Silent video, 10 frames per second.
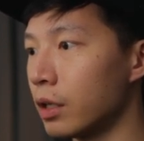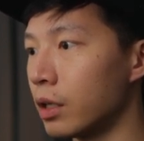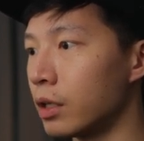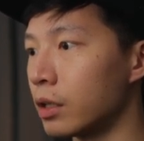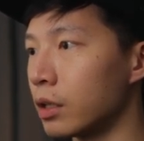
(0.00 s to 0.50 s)

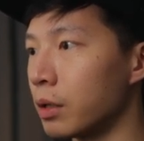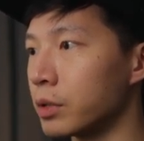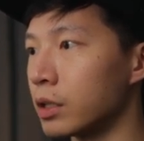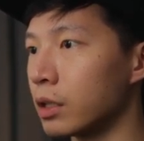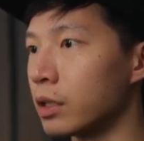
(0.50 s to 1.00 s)
and I'm
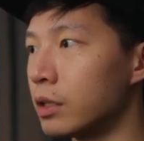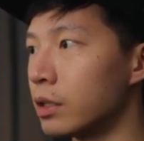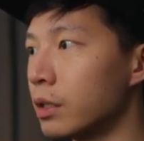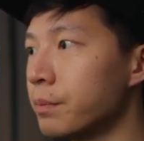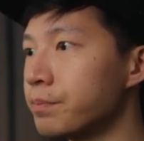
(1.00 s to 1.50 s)
going to clean
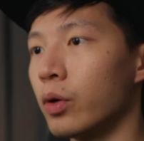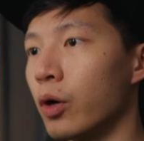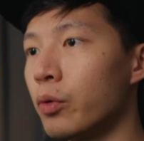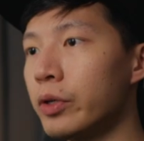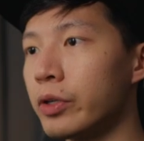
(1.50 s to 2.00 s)
it up.
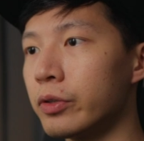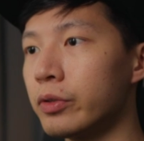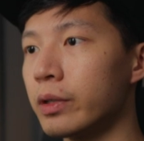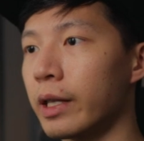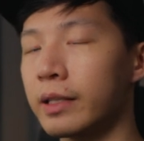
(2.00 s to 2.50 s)
Over
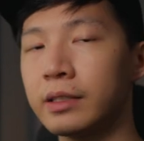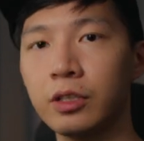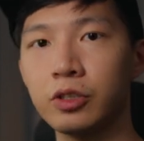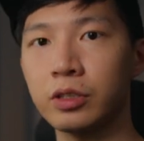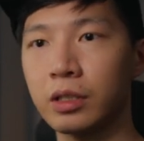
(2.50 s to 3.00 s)
here, like I
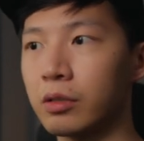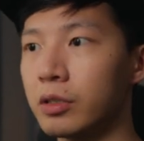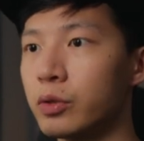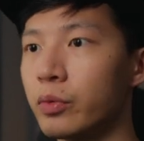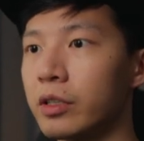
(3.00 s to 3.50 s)
said just now,
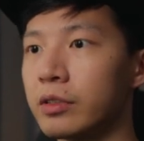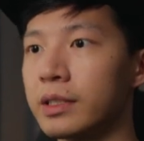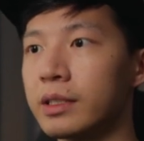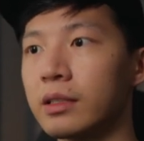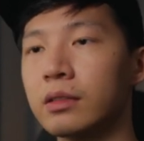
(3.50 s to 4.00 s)
is where the
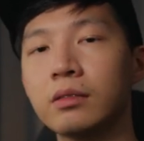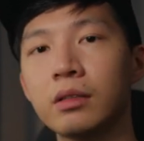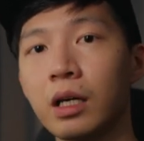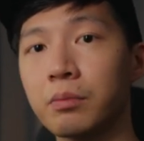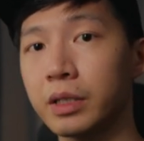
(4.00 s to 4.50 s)
signal
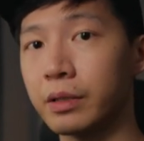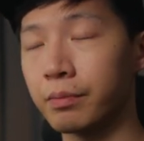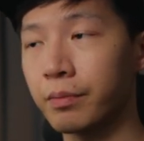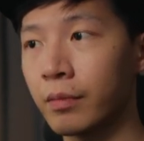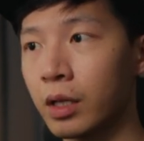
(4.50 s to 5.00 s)
comes in.
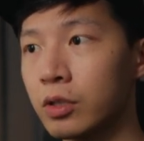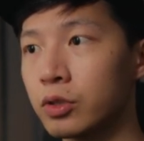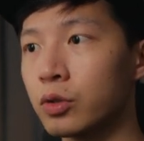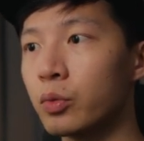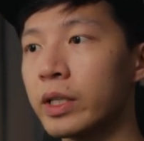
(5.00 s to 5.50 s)

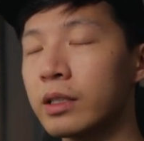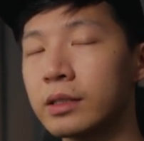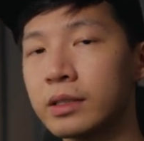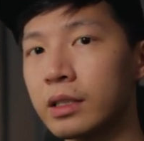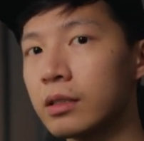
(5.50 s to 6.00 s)
So when
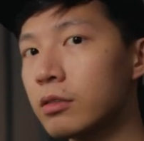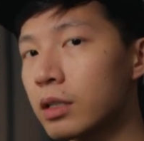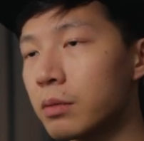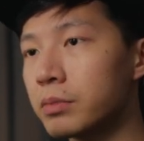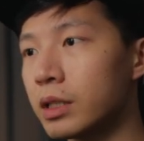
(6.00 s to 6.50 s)
its signal
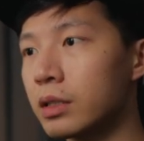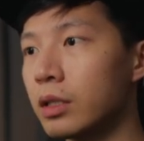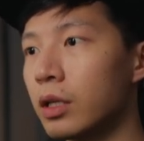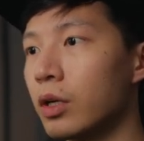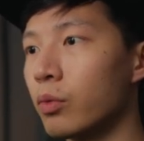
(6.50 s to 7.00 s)
comes in,
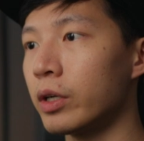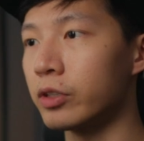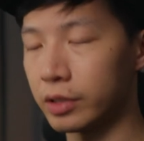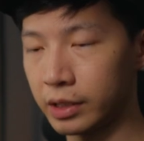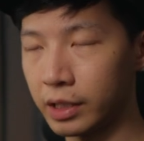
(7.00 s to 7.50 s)
what
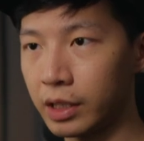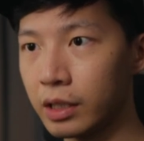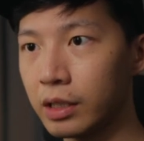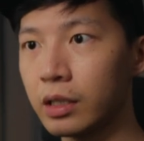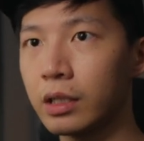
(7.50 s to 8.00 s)
you're
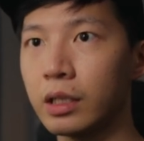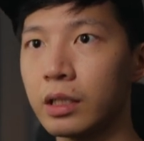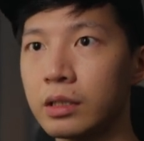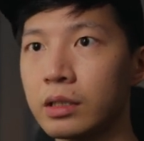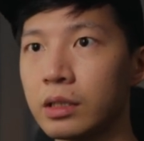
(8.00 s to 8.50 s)
seeing
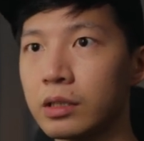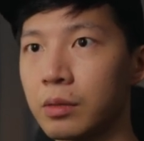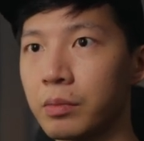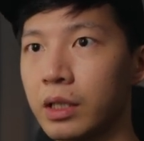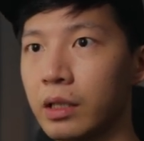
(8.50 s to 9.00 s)
is
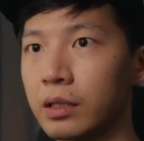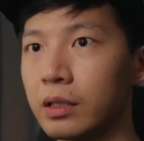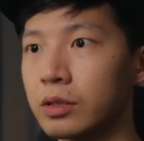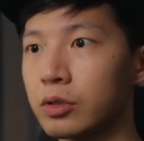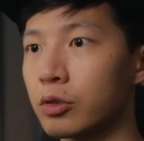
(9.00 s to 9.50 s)
something like
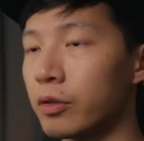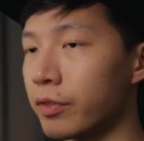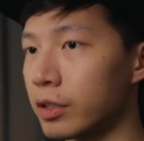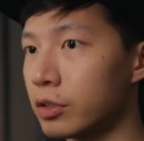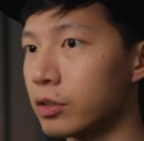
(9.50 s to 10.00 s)
this. So if
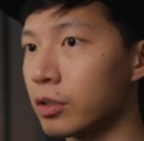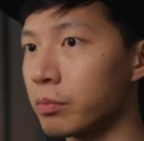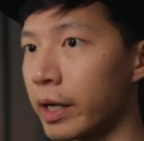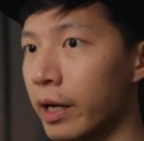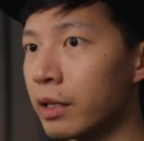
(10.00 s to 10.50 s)
I turn on
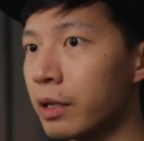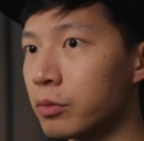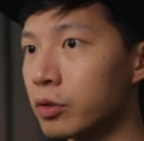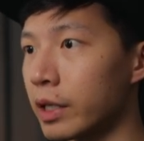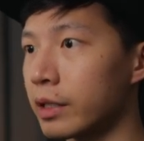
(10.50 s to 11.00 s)
my highlight
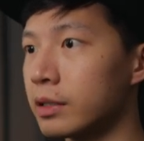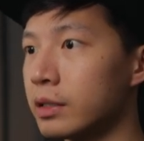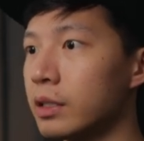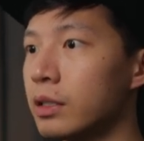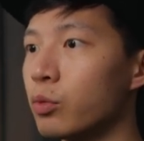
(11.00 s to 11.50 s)
mode, I can
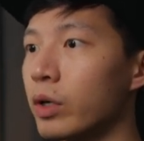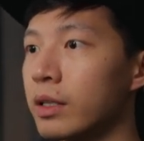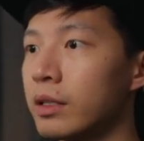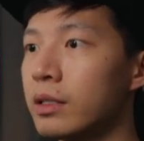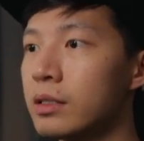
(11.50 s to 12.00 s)
see
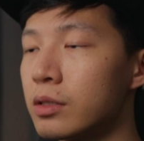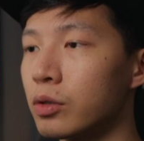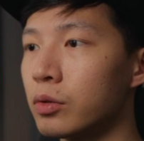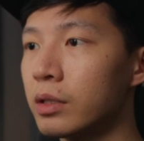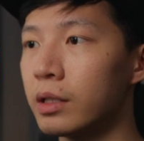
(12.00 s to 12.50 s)
what this
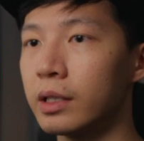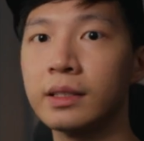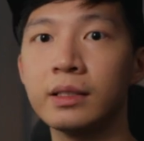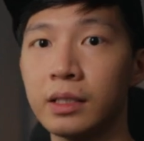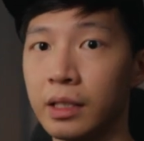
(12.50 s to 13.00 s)
node
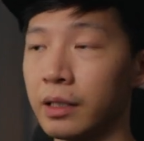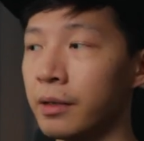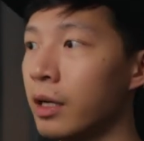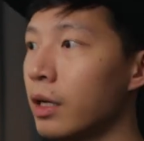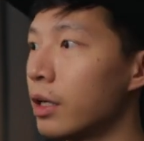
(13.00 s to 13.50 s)
is seeing.
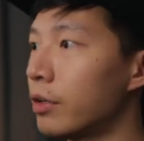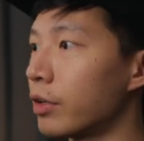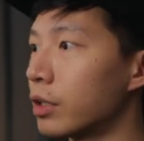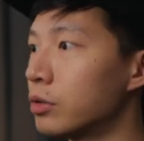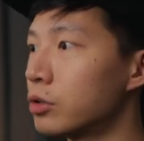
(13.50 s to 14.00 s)
If
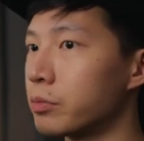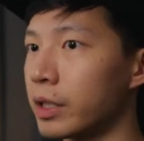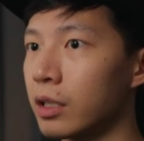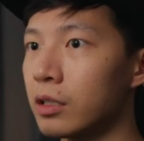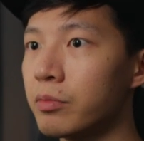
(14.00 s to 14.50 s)
I go to
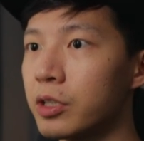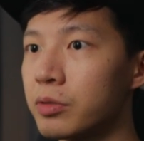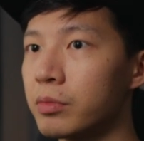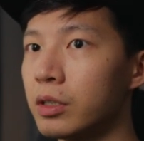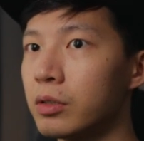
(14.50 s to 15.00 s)
my color
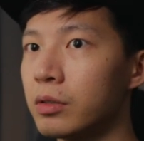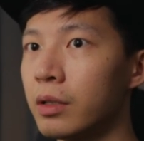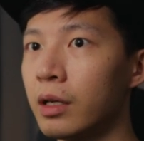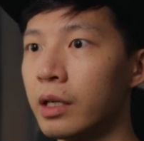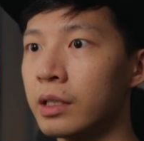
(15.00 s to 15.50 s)
management node,
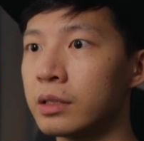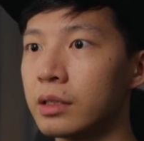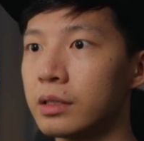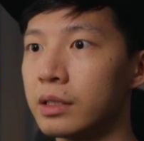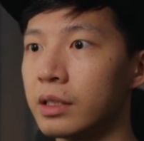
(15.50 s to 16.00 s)
it's
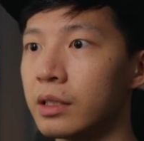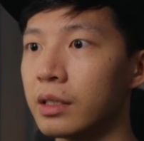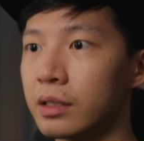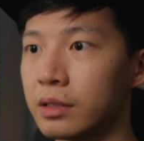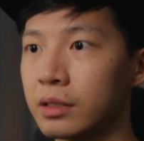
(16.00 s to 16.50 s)
seeing
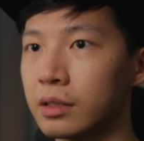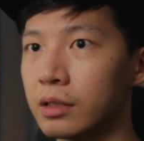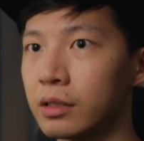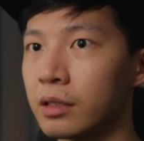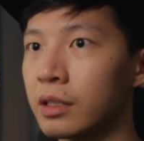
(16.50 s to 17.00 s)
this,
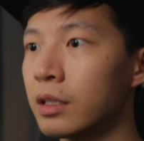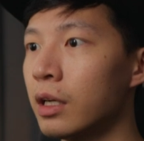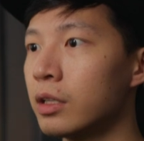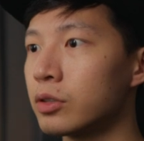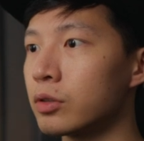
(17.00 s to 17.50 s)
all right?
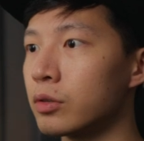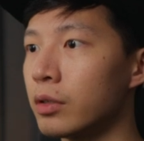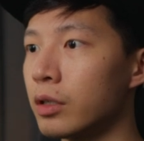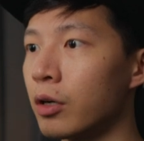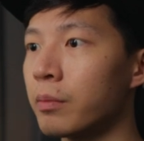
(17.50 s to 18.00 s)
So
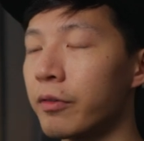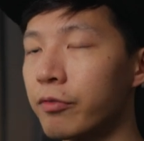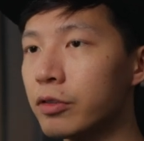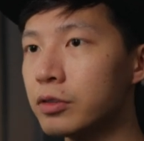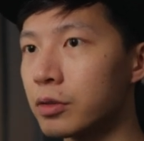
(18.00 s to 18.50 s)
on my
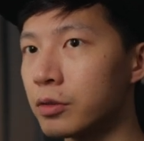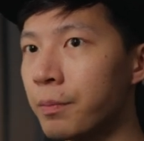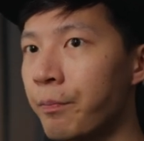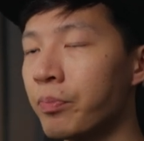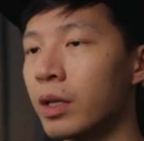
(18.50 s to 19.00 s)
first node,
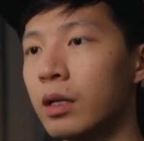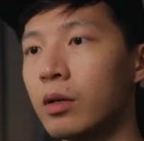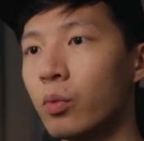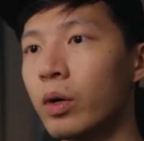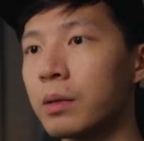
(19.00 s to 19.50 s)

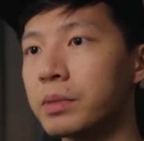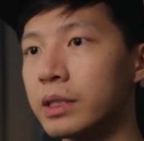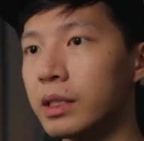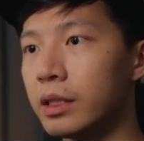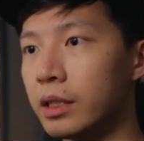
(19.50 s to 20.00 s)
what I'm
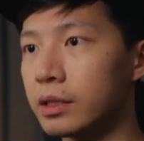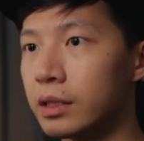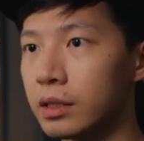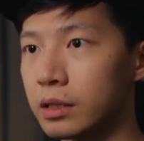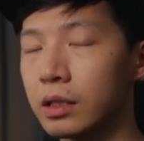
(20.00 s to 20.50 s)
seeing is
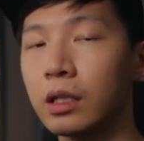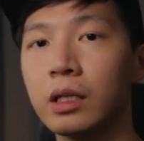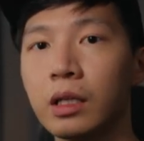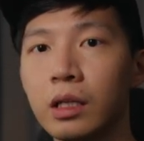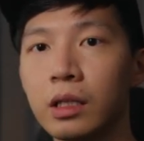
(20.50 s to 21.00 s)
this,
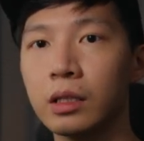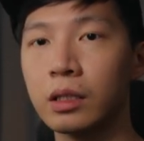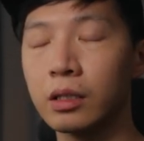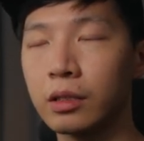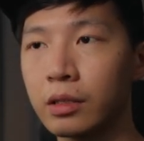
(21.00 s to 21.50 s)

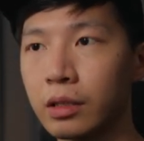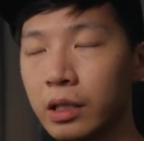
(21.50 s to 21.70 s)
the